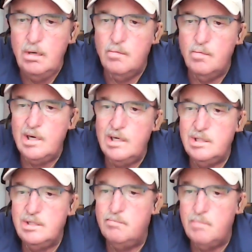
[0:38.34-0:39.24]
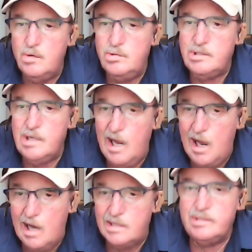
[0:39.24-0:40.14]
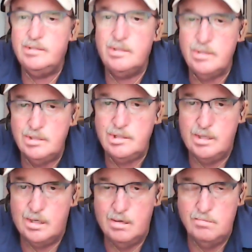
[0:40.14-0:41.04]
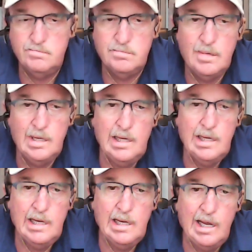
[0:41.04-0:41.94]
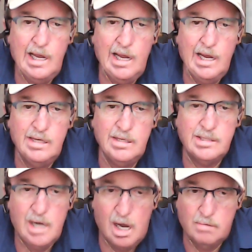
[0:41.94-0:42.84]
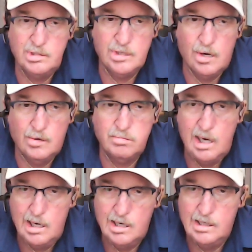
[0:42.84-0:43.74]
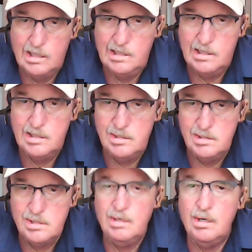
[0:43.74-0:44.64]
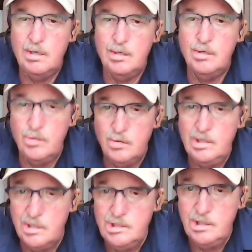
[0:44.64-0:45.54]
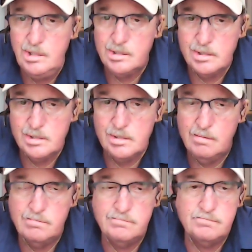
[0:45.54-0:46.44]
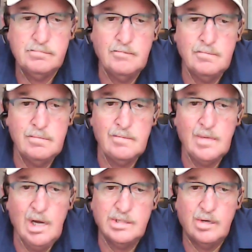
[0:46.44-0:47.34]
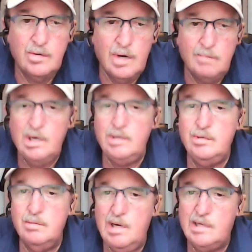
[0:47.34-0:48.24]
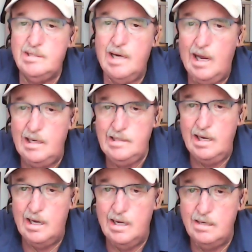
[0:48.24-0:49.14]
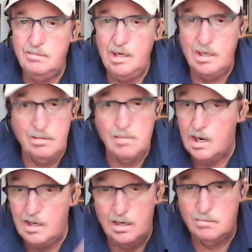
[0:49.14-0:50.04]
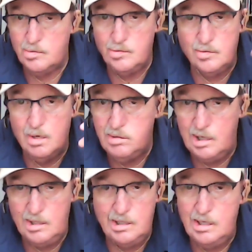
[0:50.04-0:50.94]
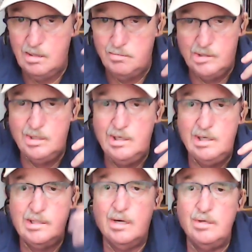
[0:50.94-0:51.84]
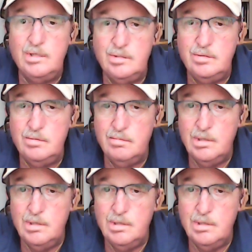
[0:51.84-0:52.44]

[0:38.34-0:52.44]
what is the most asked search term? And the top result apparently is, who is Jesus? So I'm going to do the best I can, in my humble opinion and ability, to tell you